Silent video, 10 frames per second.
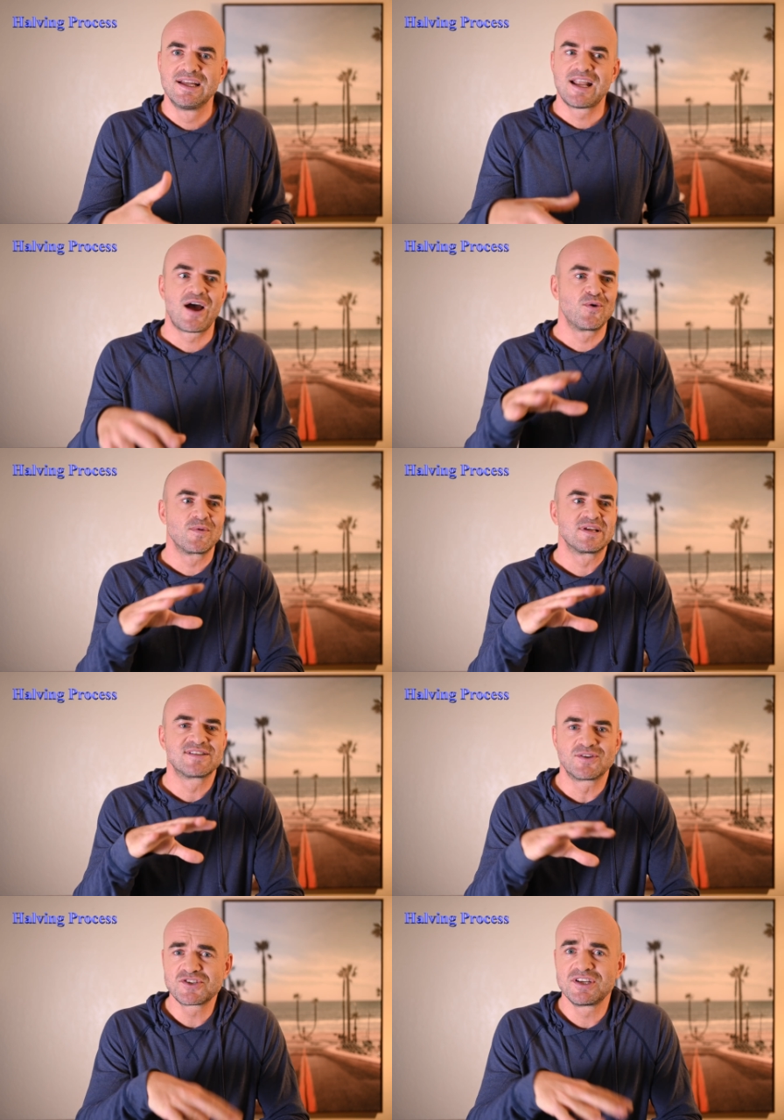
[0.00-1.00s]
Now,
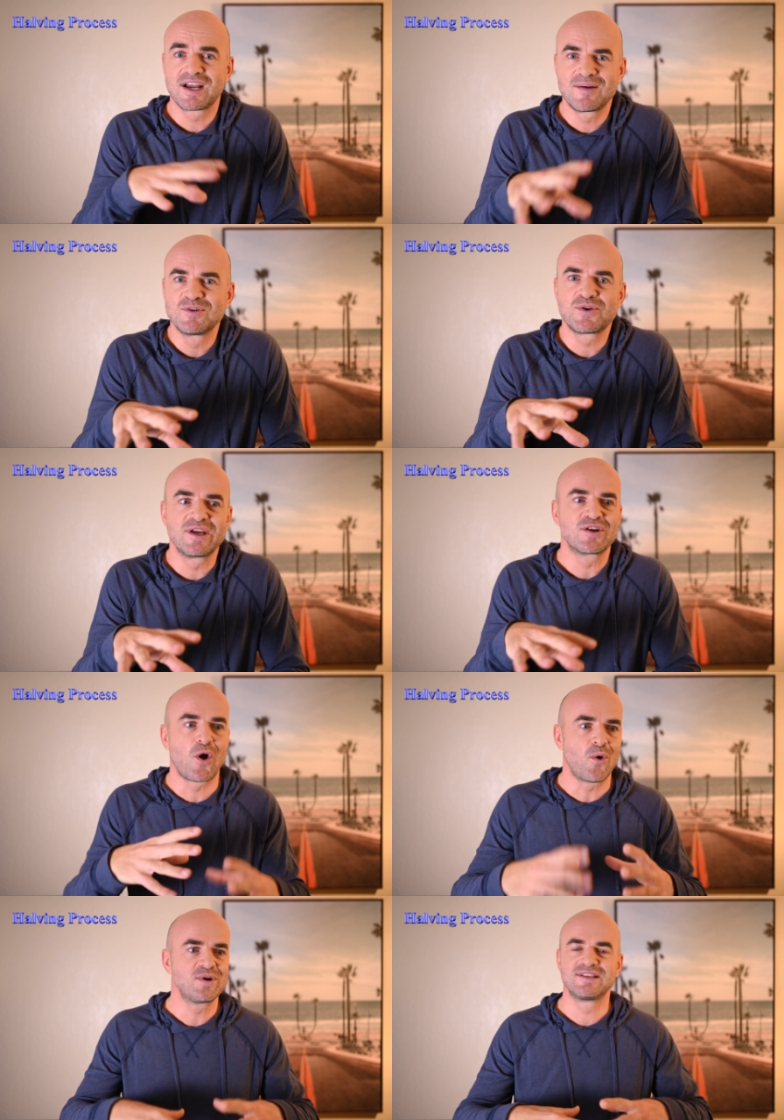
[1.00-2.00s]
Satoshi Nakamoto
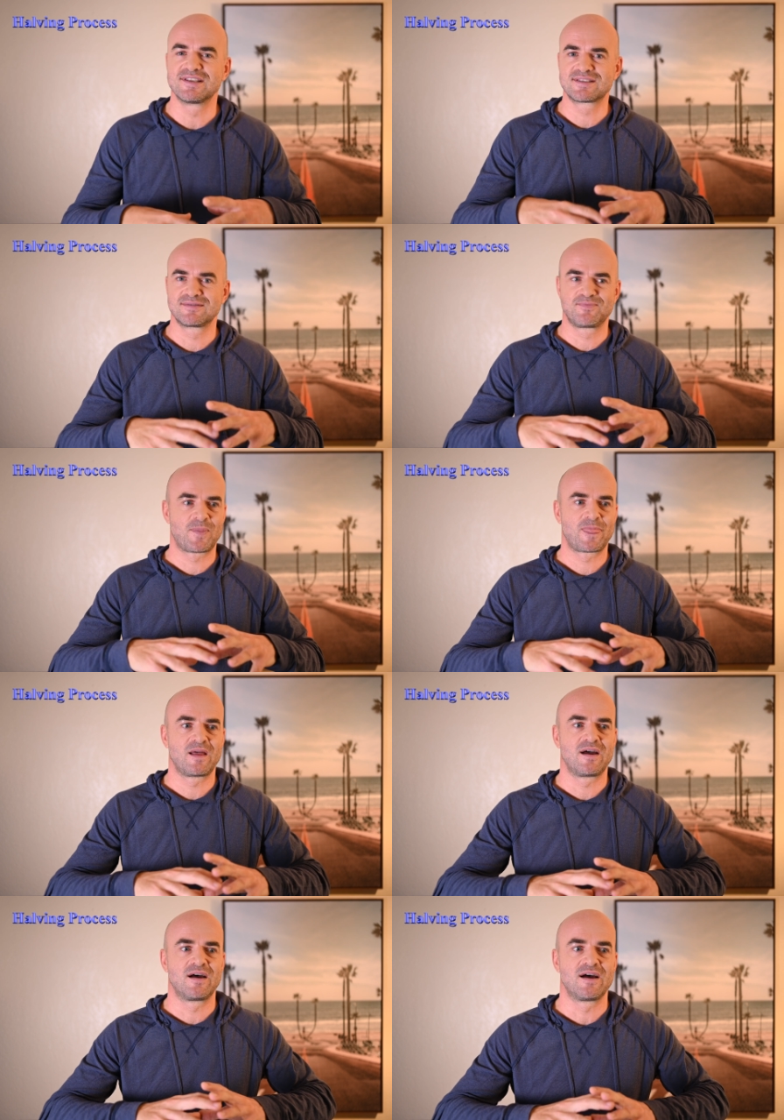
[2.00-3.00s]
encoded this
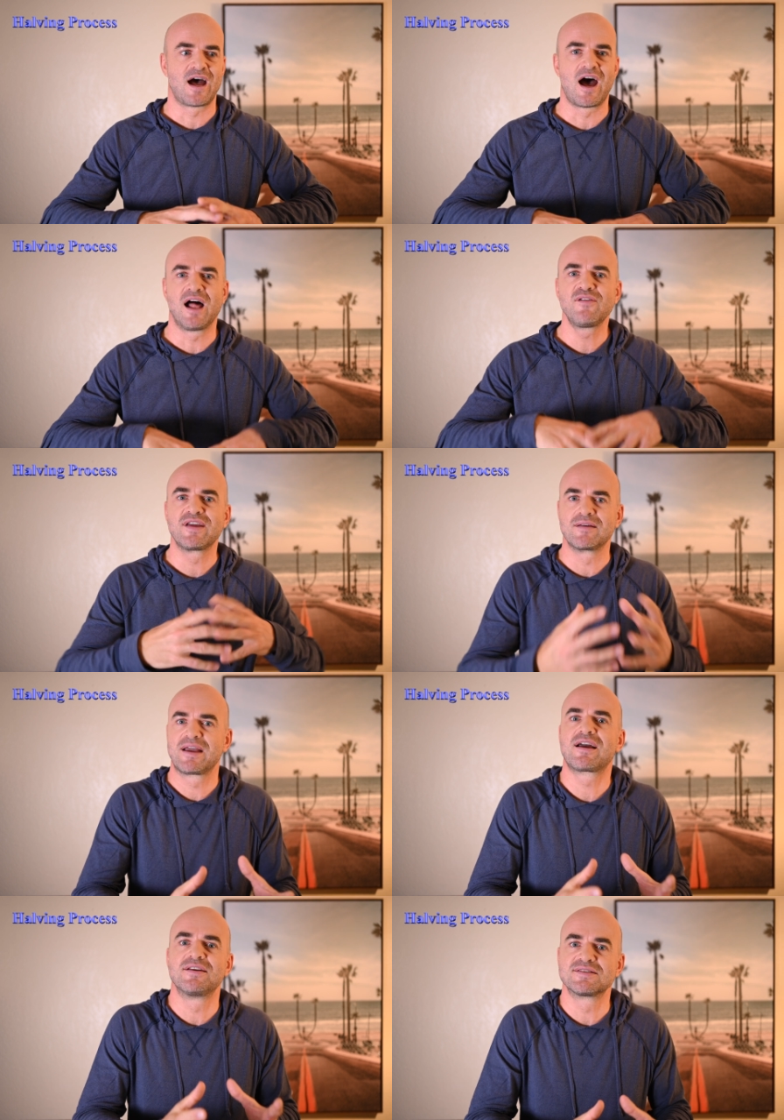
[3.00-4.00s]
halving
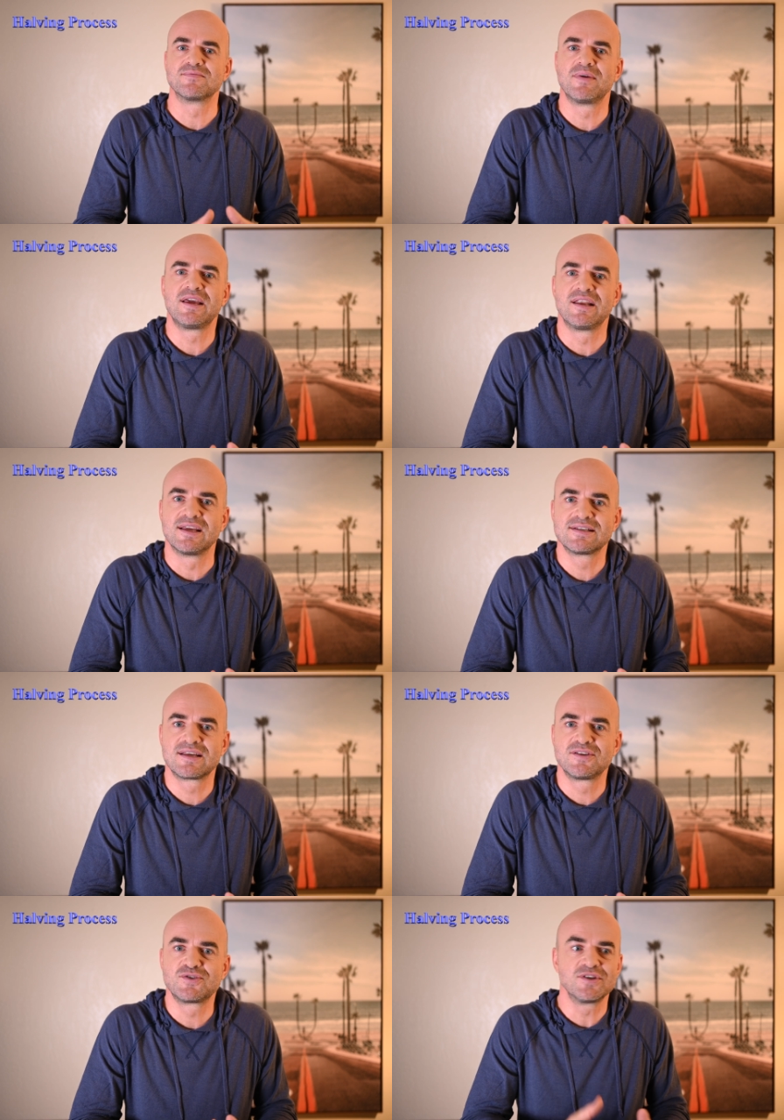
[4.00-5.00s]
mechanism in it
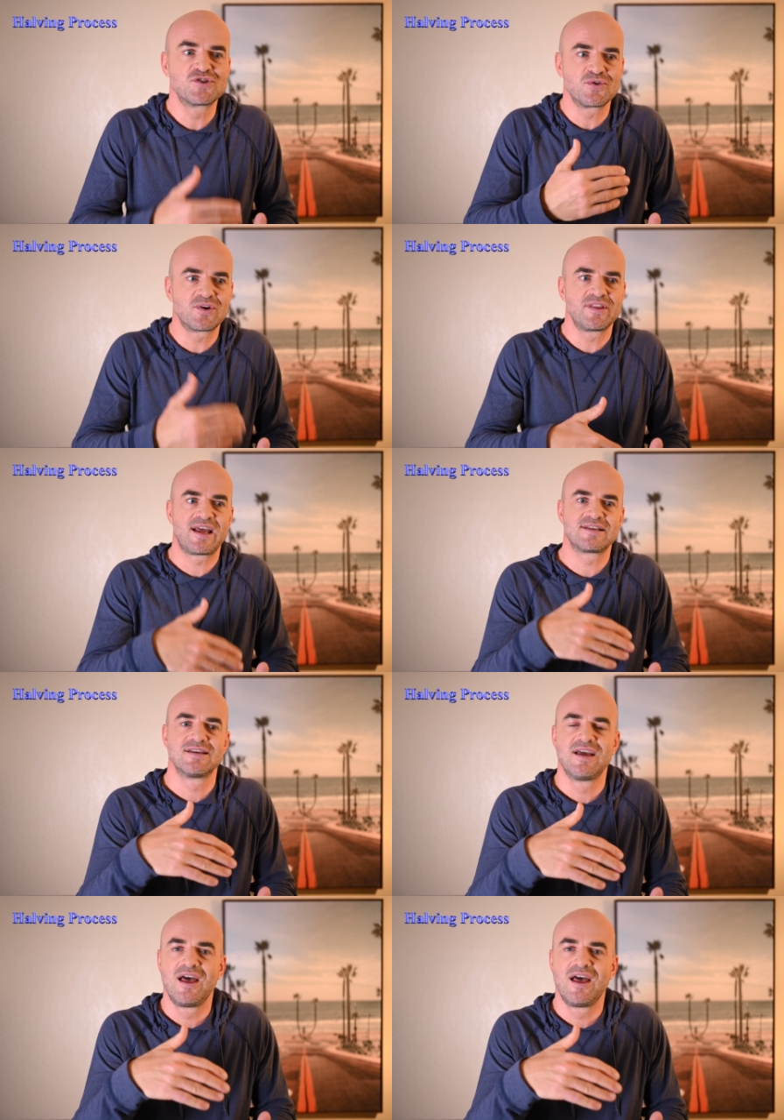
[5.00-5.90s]
to ensure that